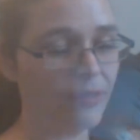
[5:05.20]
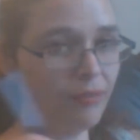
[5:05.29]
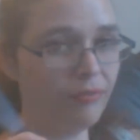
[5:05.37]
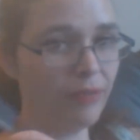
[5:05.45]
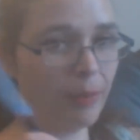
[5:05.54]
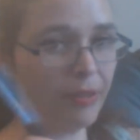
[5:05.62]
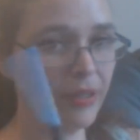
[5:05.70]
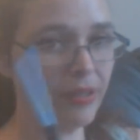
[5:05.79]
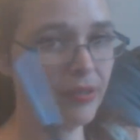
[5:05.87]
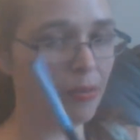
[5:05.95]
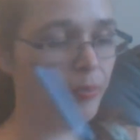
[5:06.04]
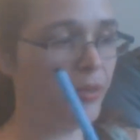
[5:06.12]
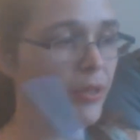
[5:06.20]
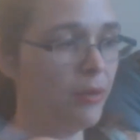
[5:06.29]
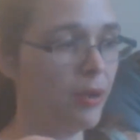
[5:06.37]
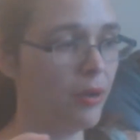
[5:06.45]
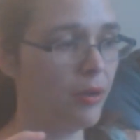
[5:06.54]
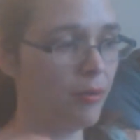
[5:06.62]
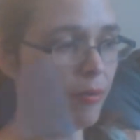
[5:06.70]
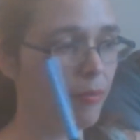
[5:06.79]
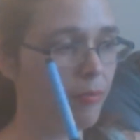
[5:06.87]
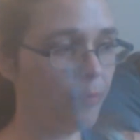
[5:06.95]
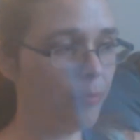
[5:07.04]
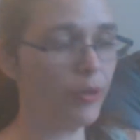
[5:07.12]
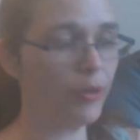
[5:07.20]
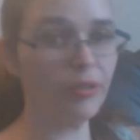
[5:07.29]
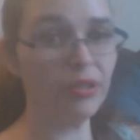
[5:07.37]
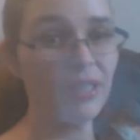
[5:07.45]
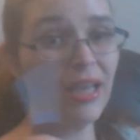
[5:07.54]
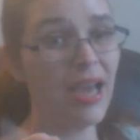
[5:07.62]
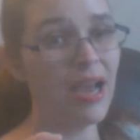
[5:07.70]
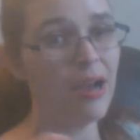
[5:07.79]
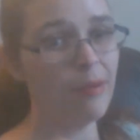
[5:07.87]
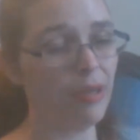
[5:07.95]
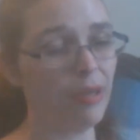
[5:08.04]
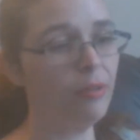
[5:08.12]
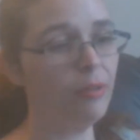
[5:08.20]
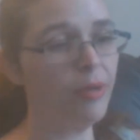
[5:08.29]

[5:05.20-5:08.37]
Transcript: the Faber-Castell Pit markers. My only